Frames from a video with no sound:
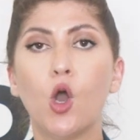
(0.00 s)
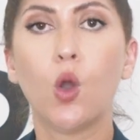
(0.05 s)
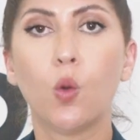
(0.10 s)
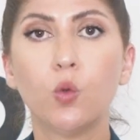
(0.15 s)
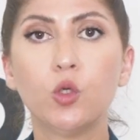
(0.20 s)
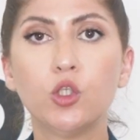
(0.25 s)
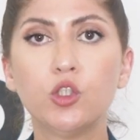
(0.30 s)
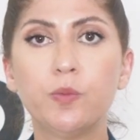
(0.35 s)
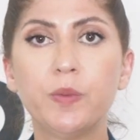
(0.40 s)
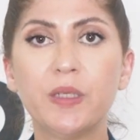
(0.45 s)

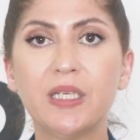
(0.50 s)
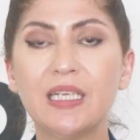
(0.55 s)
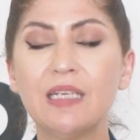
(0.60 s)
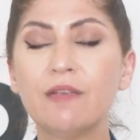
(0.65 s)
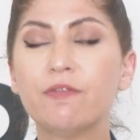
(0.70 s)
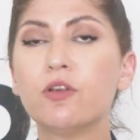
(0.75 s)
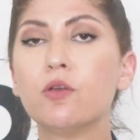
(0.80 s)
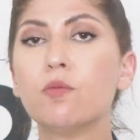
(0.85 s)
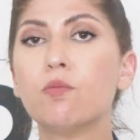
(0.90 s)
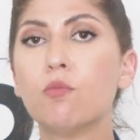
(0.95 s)
would be
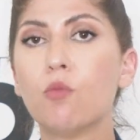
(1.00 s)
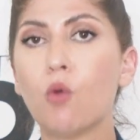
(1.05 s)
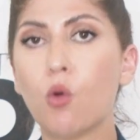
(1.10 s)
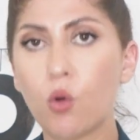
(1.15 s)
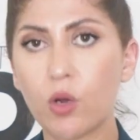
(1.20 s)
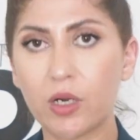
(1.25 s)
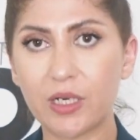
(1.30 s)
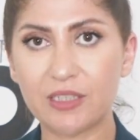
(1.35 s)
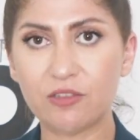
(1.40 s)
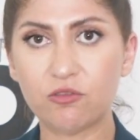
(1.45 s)
even
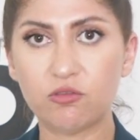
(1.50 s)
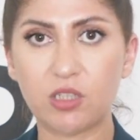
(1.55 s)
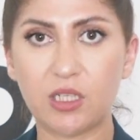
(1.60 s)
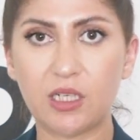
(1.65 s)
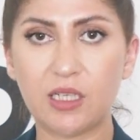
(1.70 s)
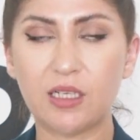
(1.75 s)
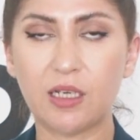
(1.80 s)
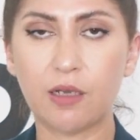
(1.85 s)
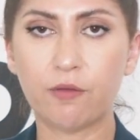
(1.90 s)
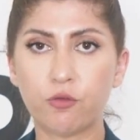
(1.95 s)
more
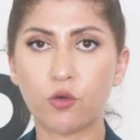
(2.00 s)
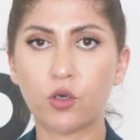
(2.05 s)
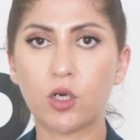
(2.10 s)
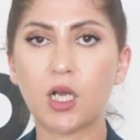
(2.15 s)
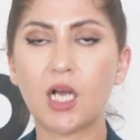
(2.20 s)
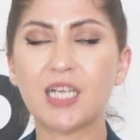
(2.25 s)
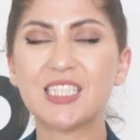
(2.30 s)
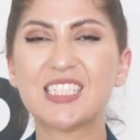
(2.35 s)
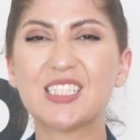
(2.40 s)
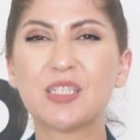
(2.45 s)
intriguing for a
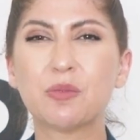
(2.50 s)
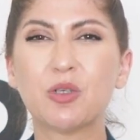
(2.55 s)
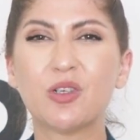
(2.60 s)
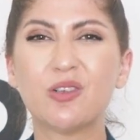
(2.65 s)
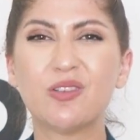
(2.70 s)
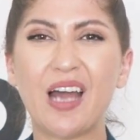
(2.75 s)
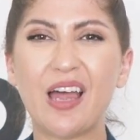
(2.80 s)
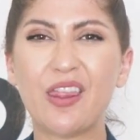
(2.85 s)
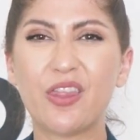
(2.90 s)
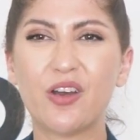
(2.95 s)
customer,
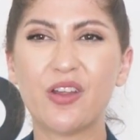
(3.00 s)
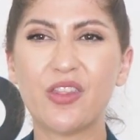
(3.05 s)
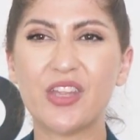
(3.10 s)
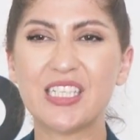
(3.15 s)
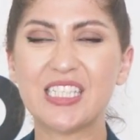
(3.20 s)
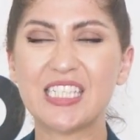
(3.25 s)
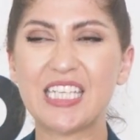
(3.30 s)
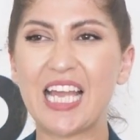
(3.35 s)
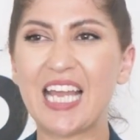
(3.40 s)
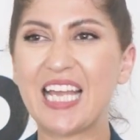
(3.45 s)
rather
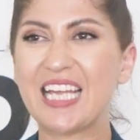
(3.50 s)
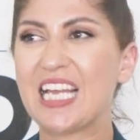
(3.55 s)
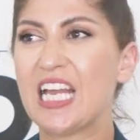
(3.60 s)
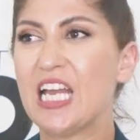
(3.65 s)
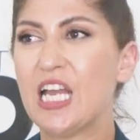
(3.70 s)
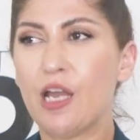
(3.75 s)
than saying,